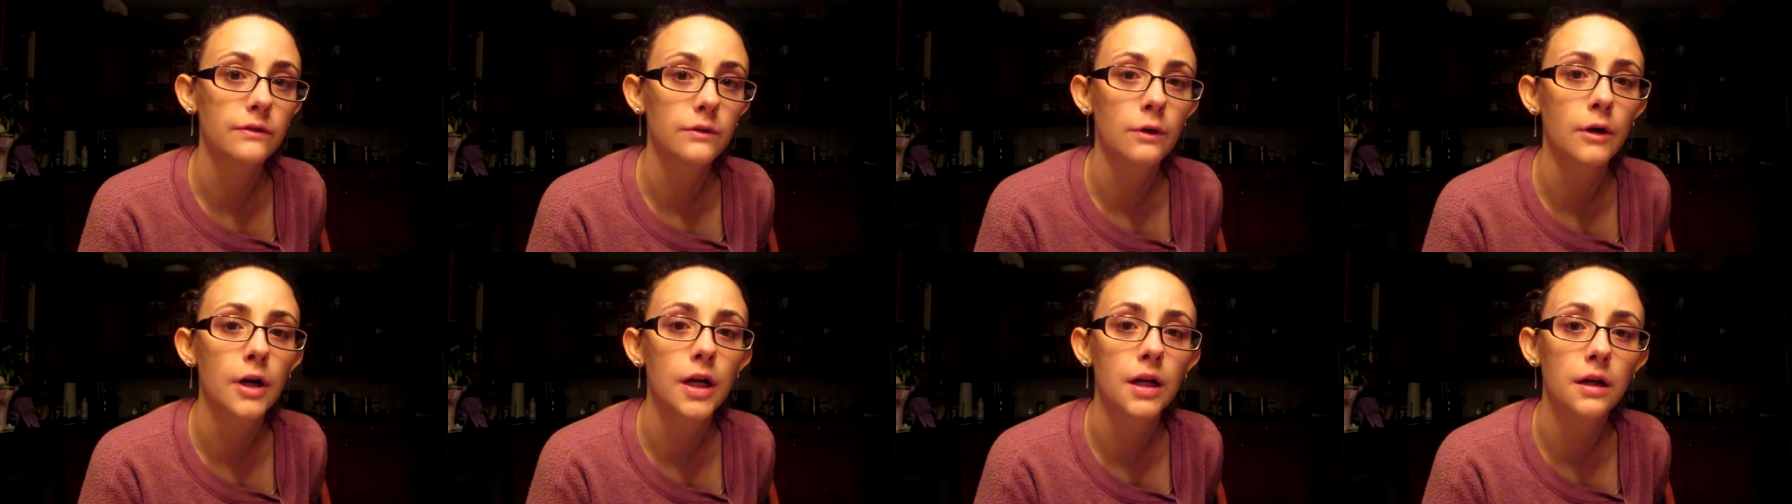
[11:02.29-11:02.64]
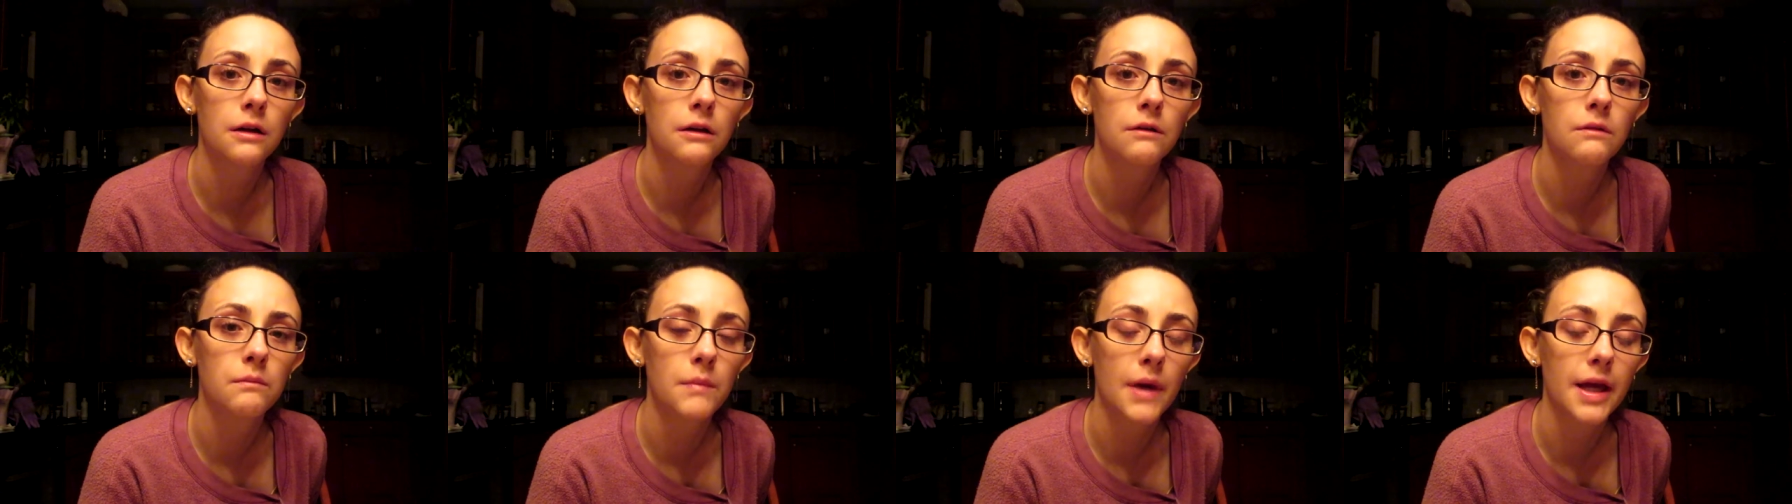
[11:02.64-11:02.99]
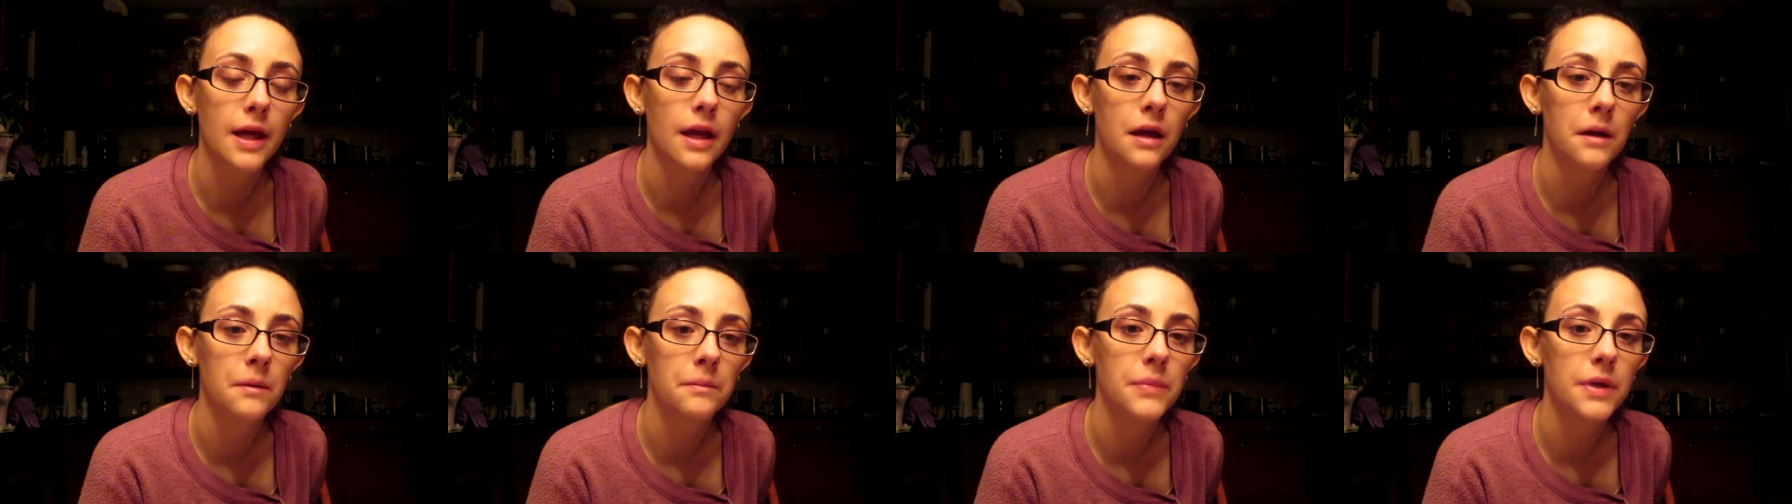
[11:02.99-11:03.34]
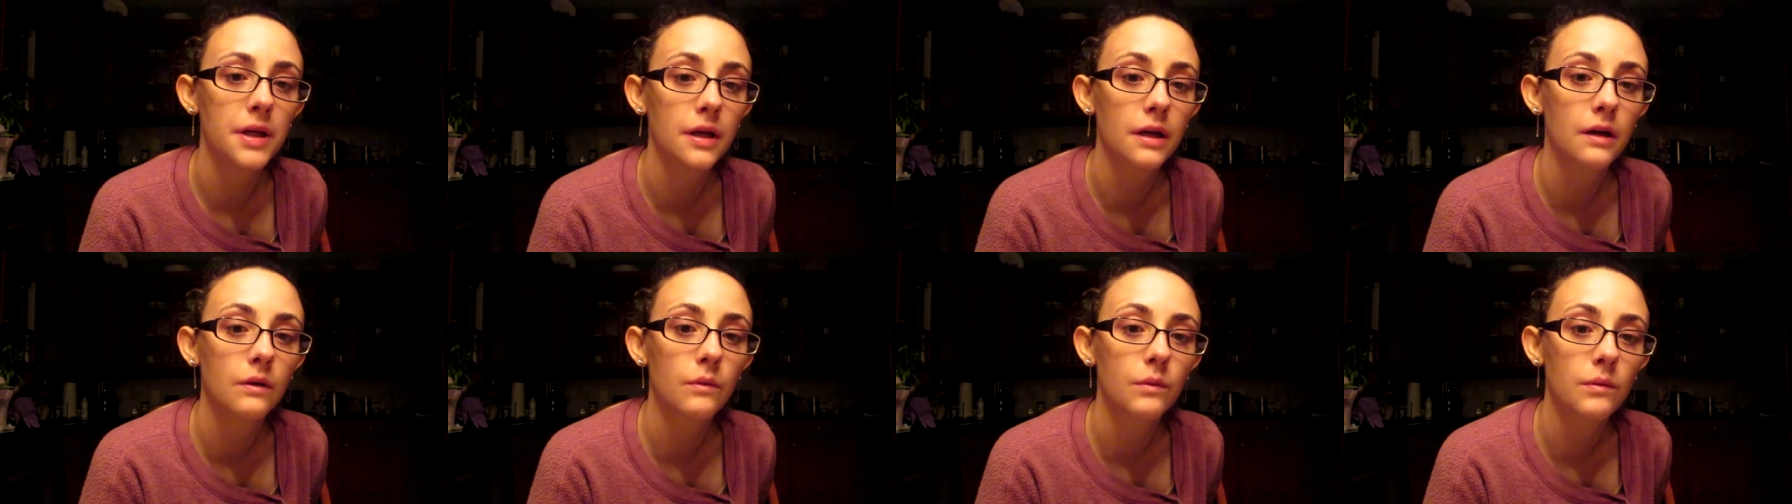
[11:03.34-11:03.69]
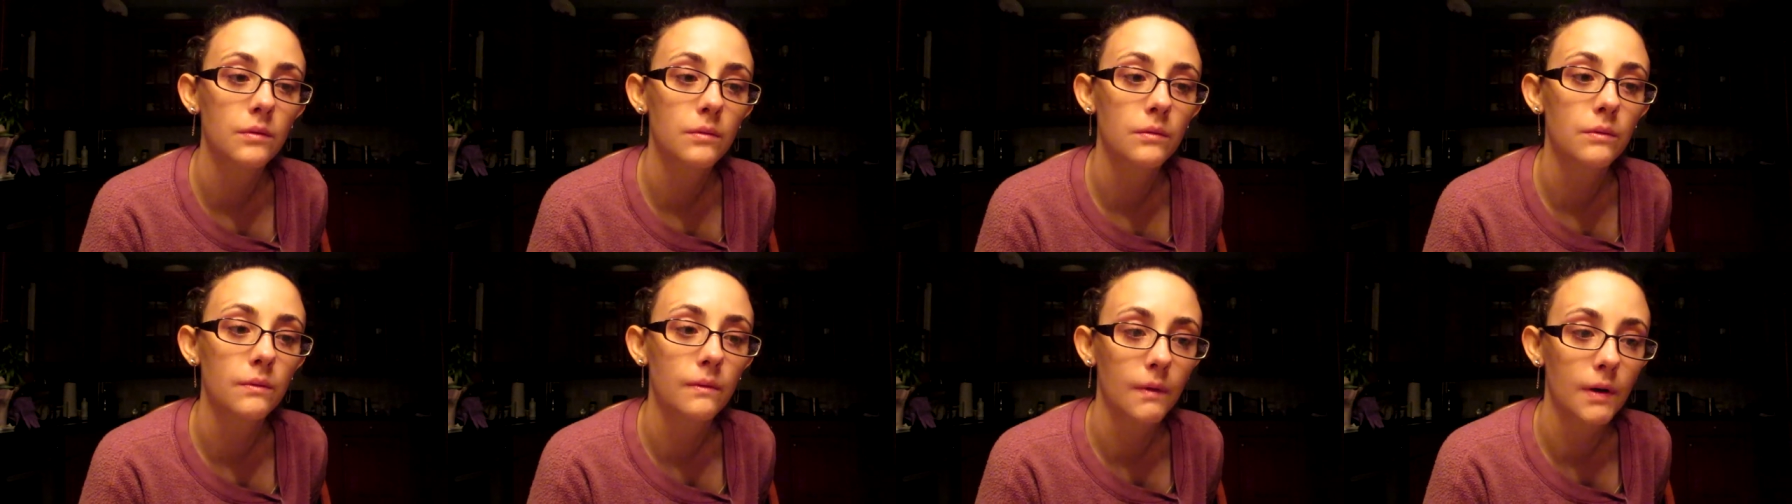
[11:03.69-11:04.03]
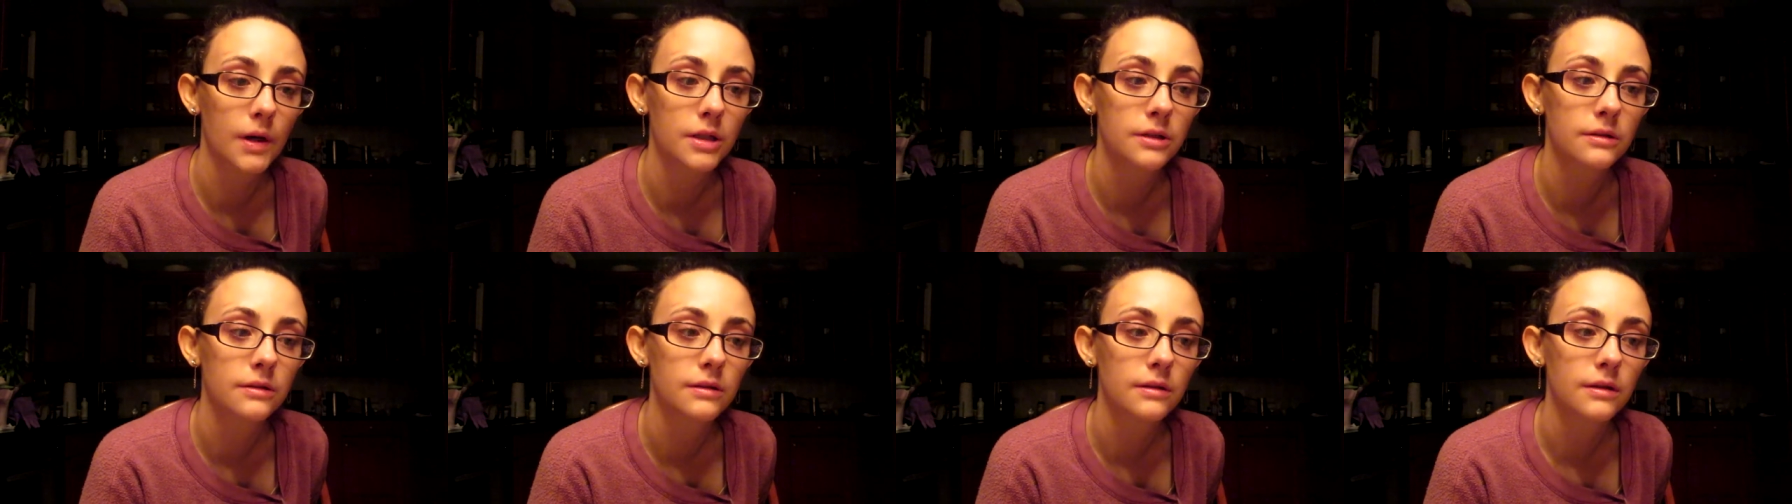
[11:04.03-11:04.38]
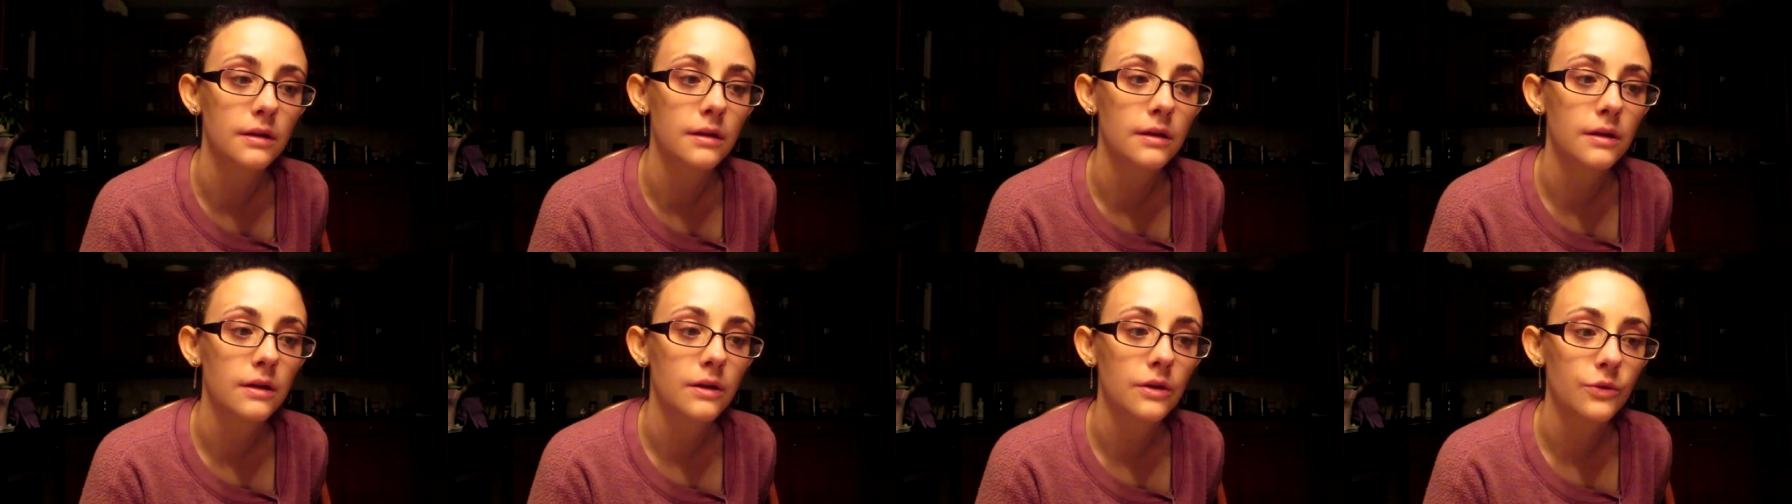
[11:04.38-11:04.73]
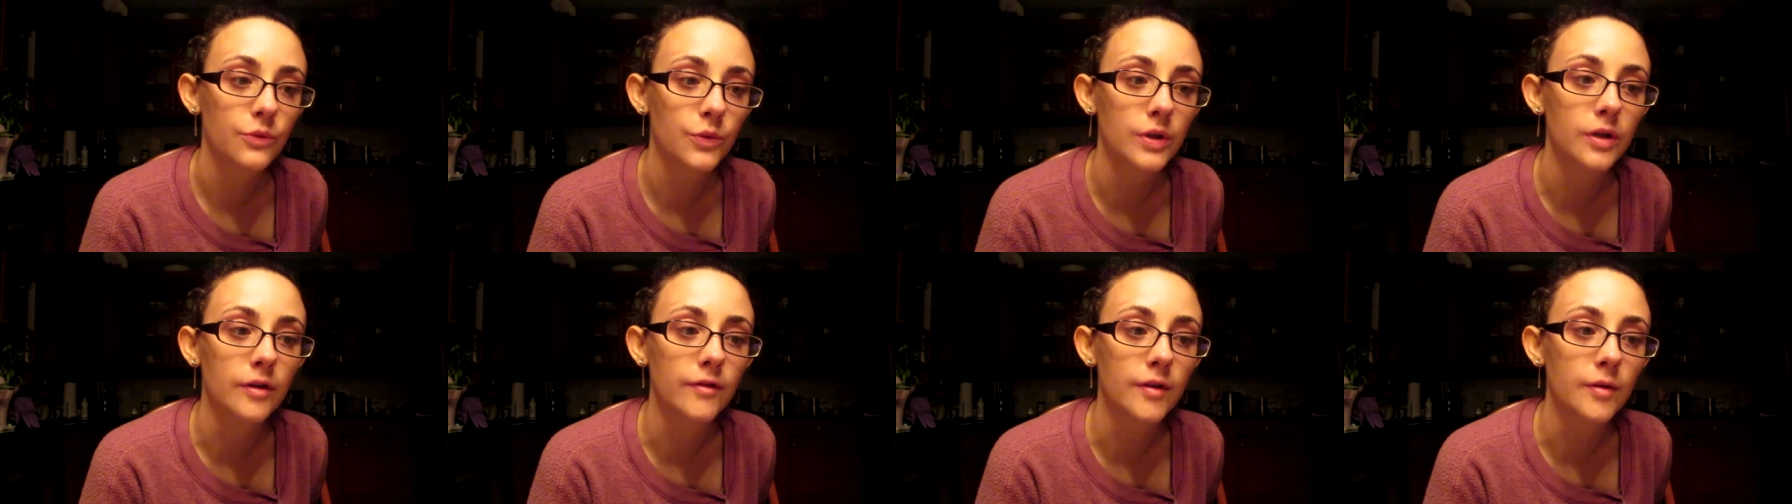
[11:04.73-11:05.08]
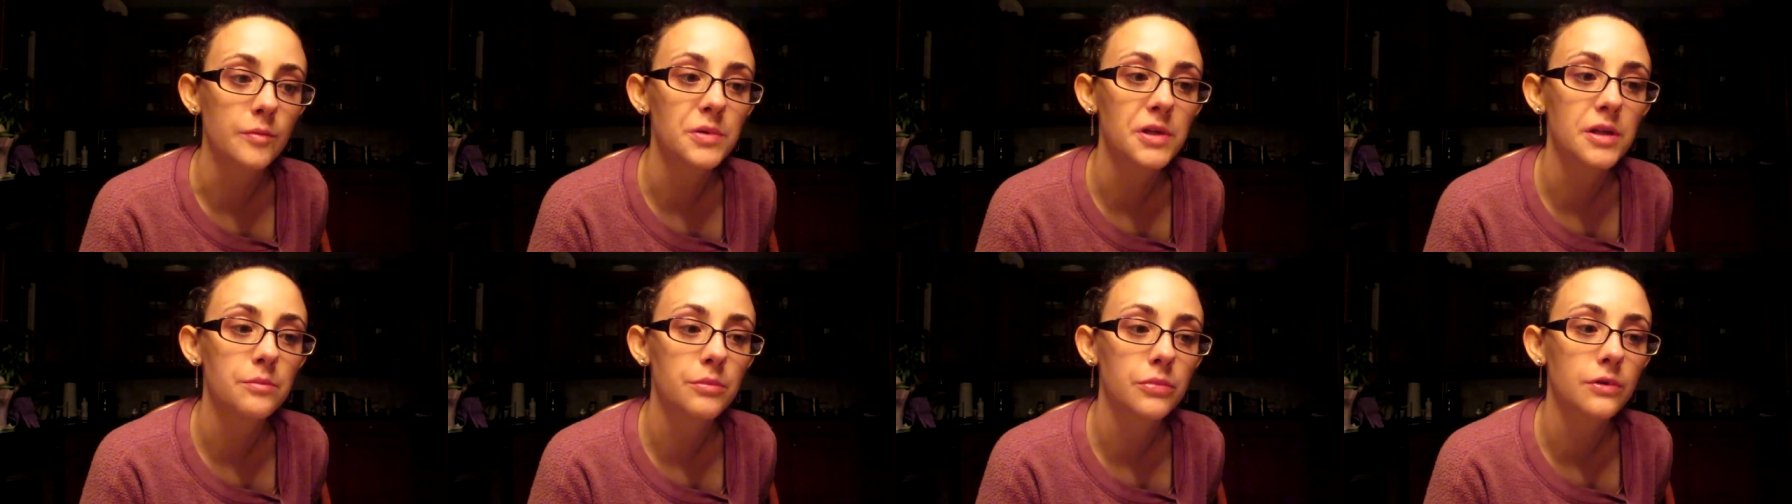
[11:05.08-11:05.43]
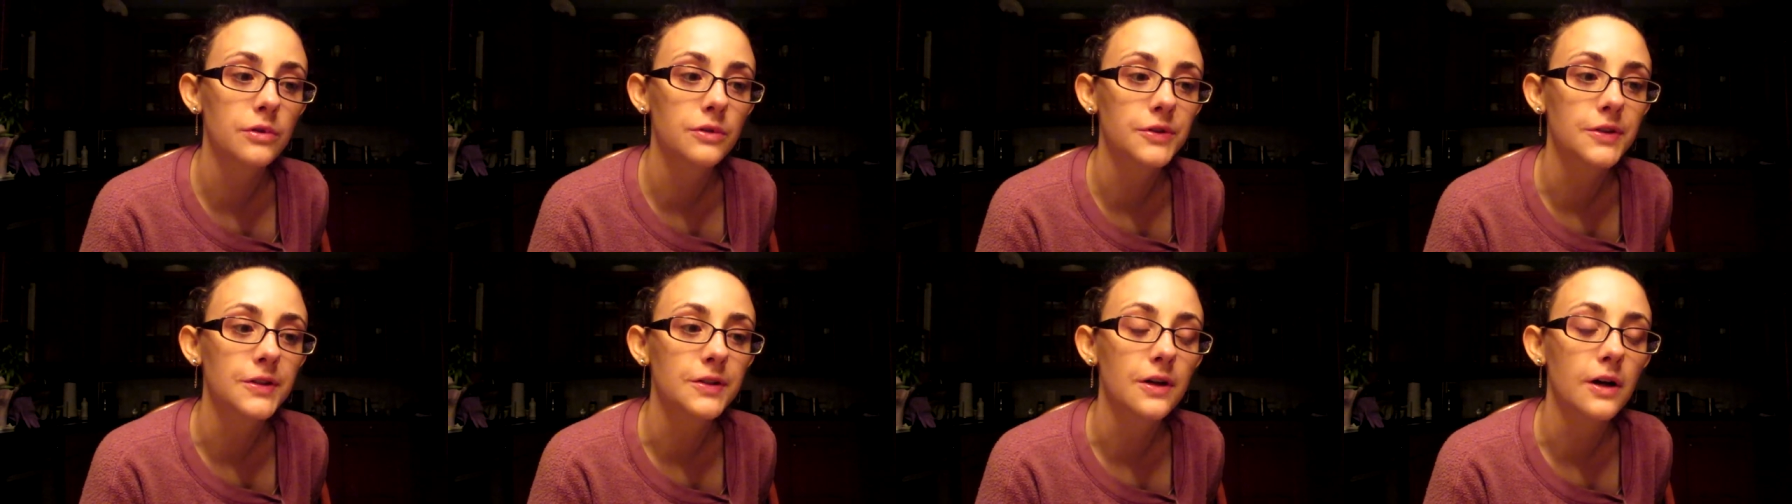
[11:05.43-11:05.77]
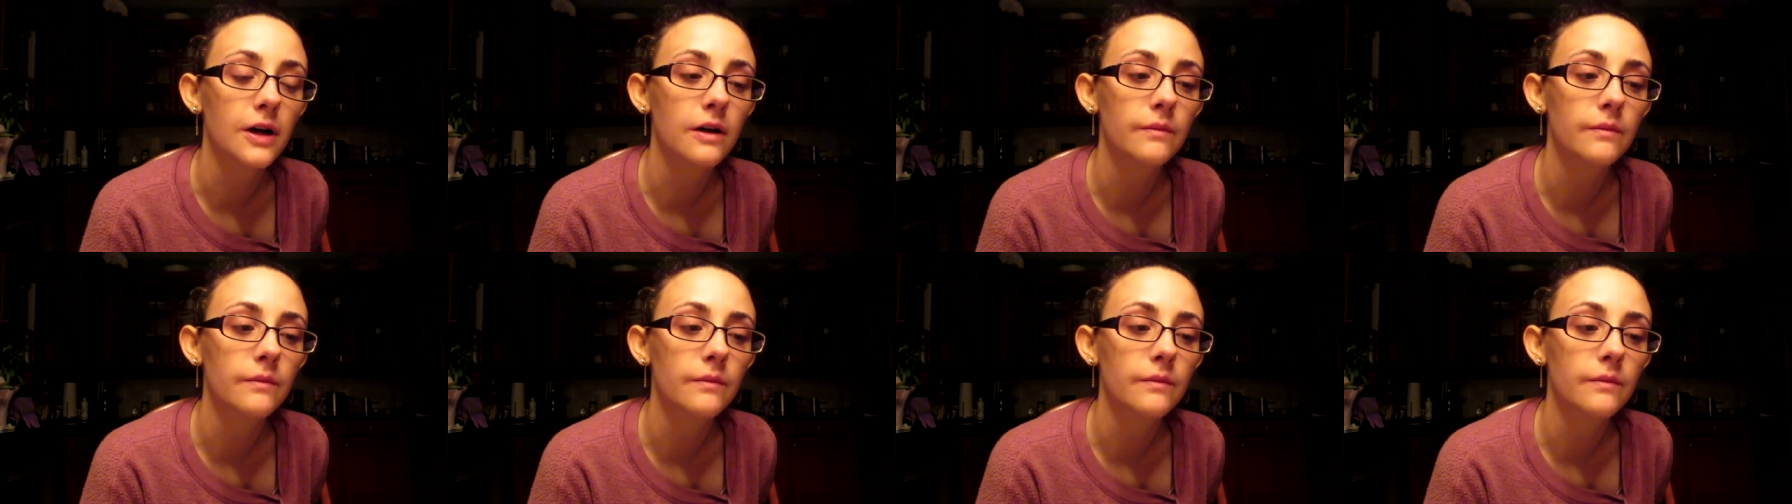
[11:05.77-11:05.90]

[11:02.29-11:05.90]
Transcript: in Florida, my aunt being one of the people.